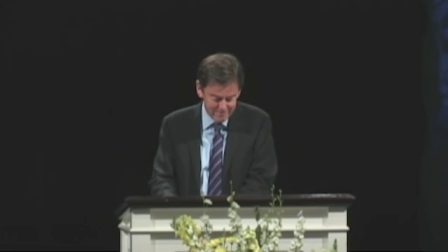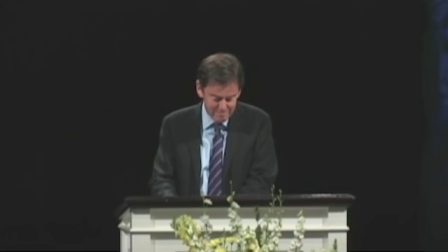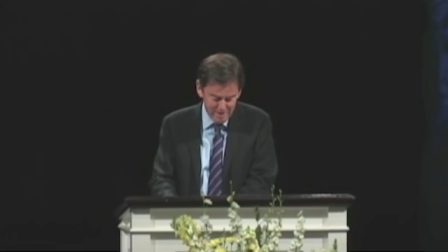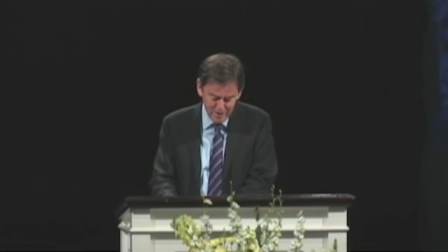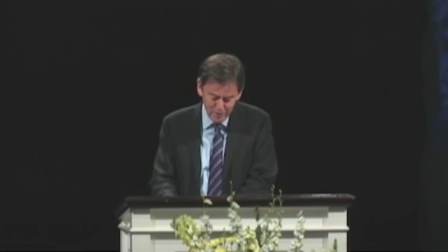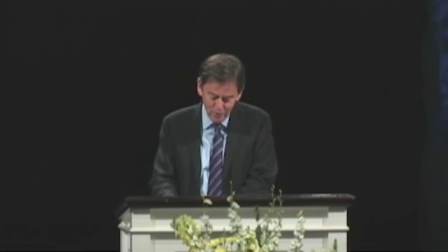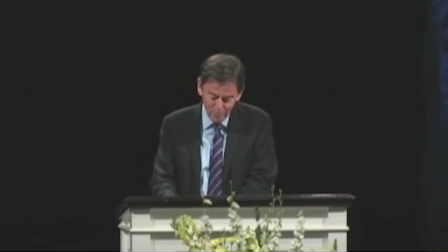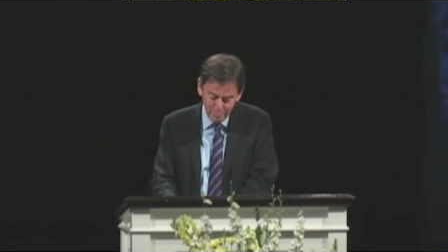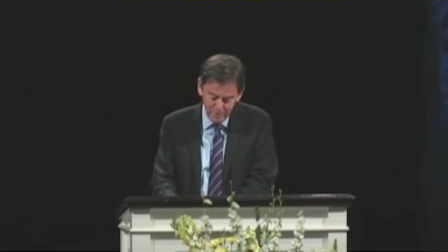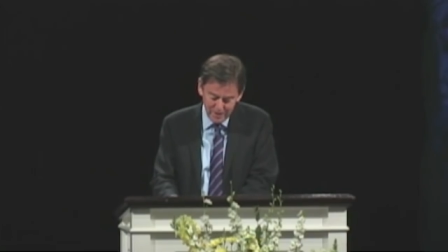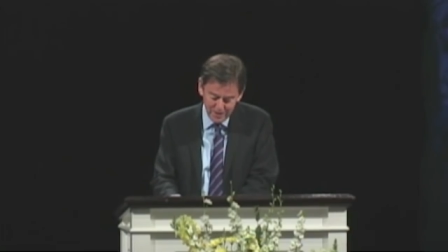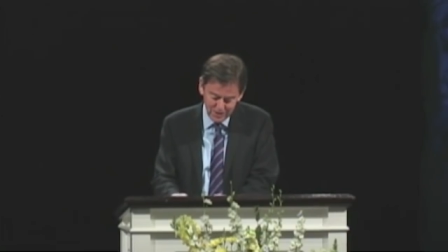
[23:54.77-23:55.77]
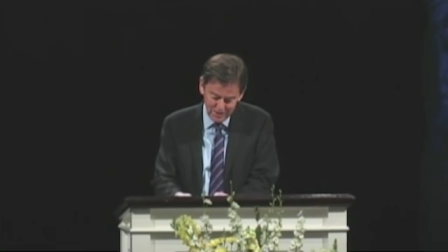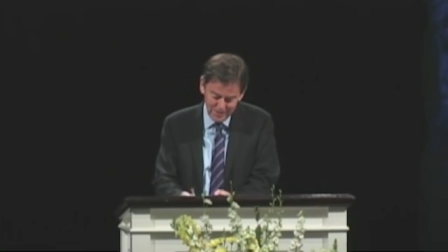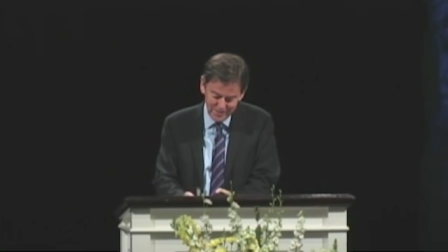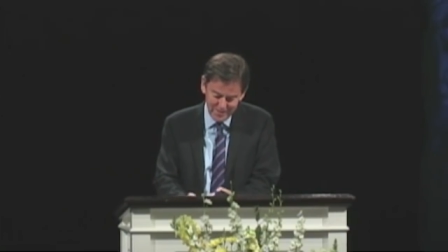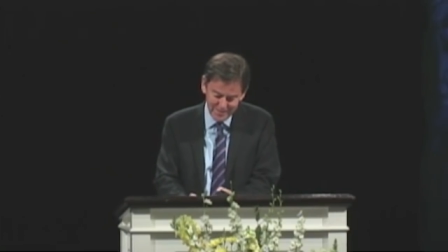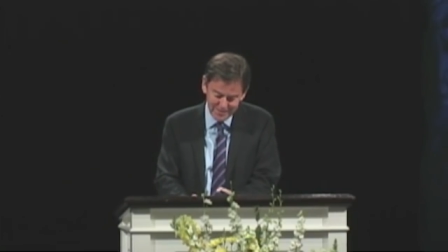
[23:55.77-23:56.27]
May you know peace, he
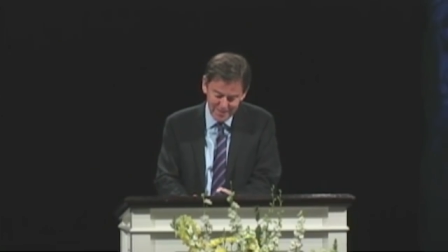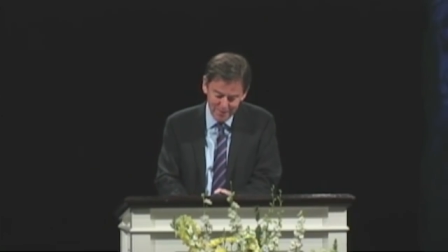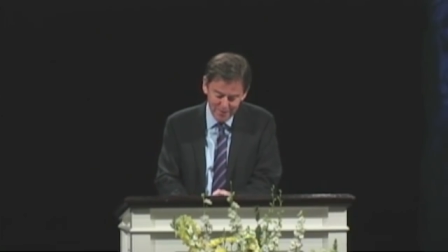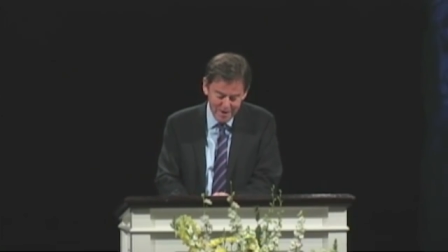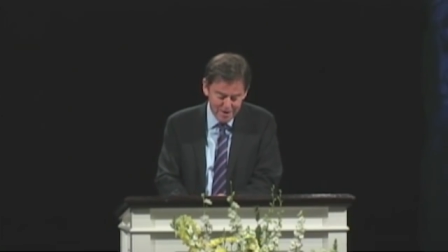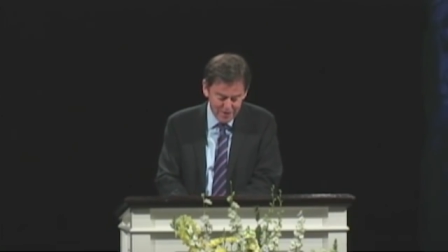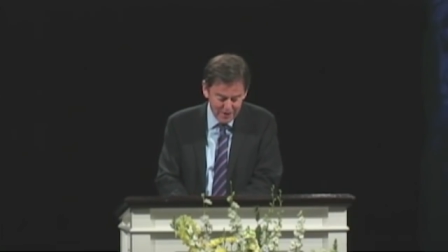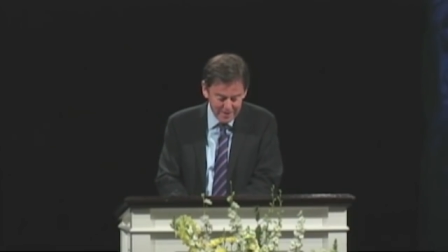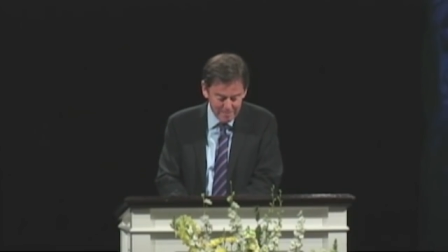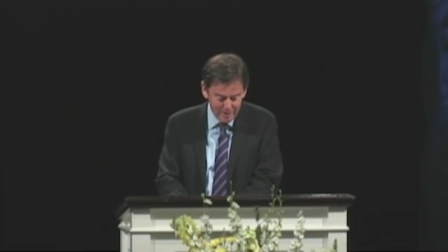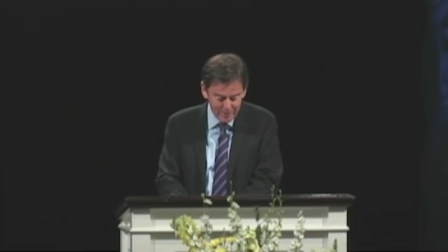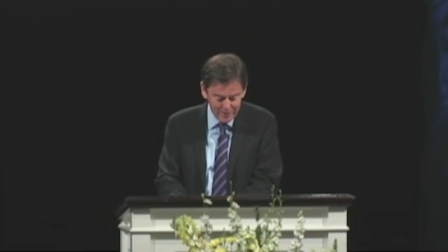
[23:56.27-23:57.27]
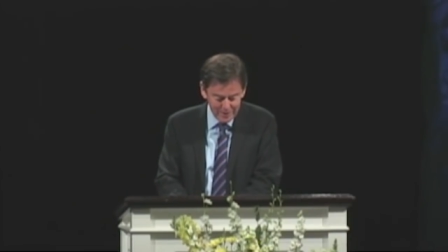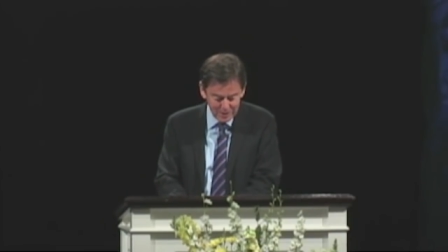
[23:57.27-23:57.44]
says. Now, think about it.